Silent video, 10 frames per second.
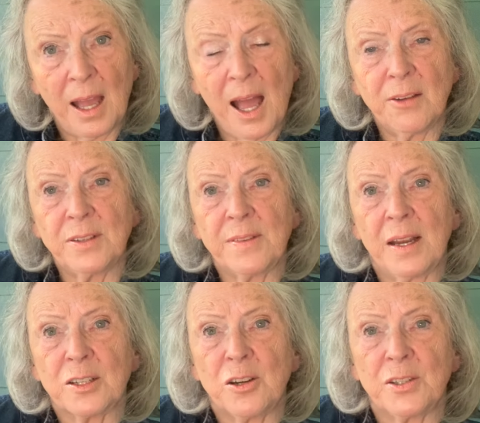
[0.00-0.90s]
Having
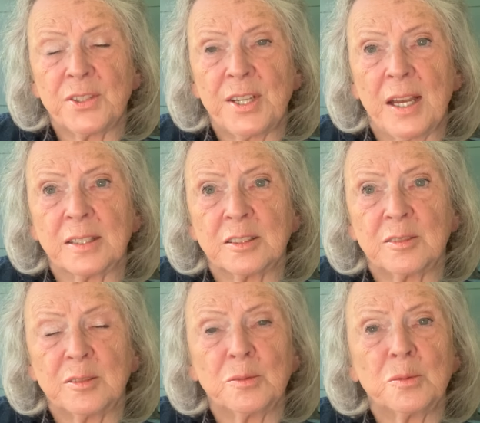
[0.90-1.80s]
that
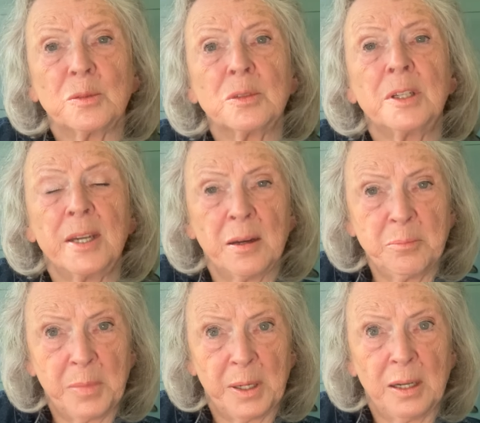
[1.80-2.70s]
contact
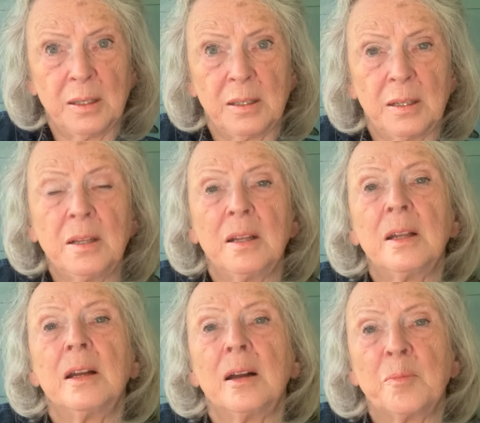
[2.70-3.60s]
number
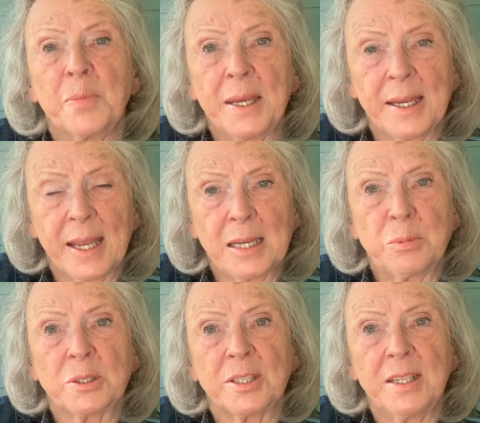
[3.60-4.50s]
and being
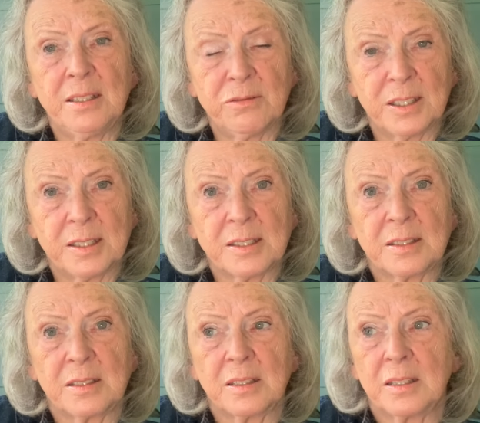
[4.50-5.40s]
able to give
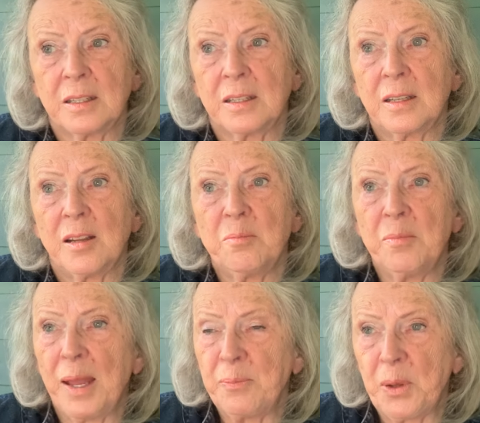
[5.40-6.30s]
it,
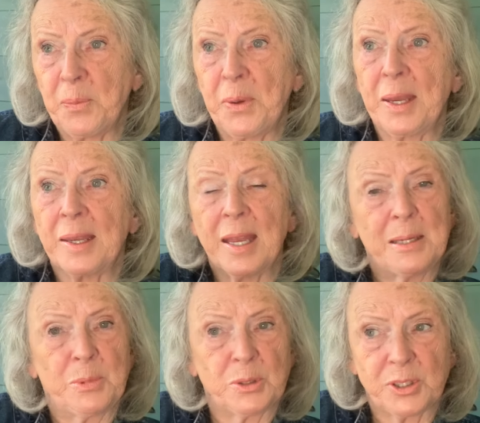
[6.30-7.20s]
maybe being
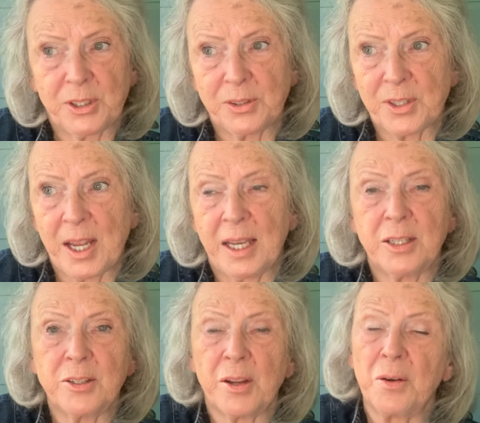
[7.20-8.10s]
able to say,
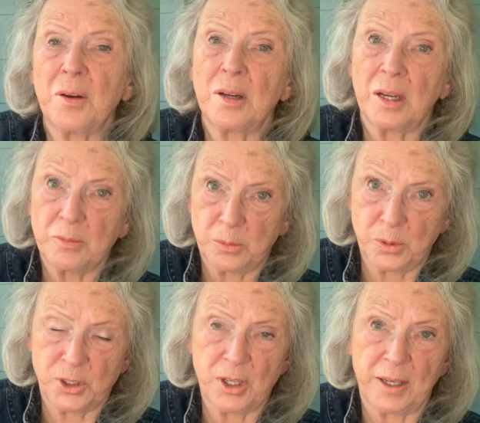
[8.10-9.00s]
you know,
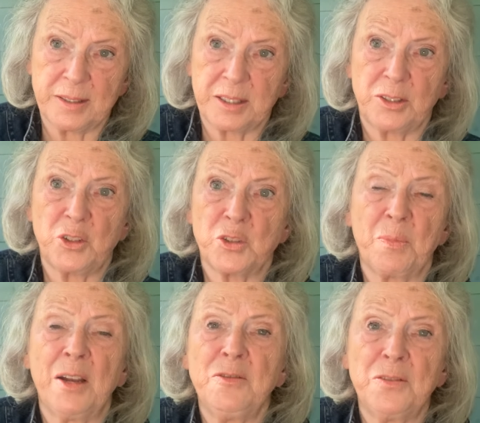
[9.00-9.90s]
would you like to use
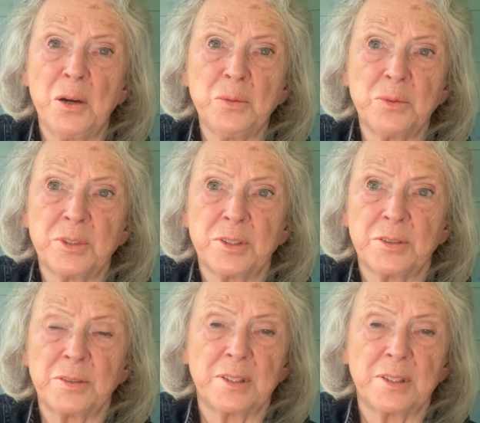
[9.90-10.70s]
my phone to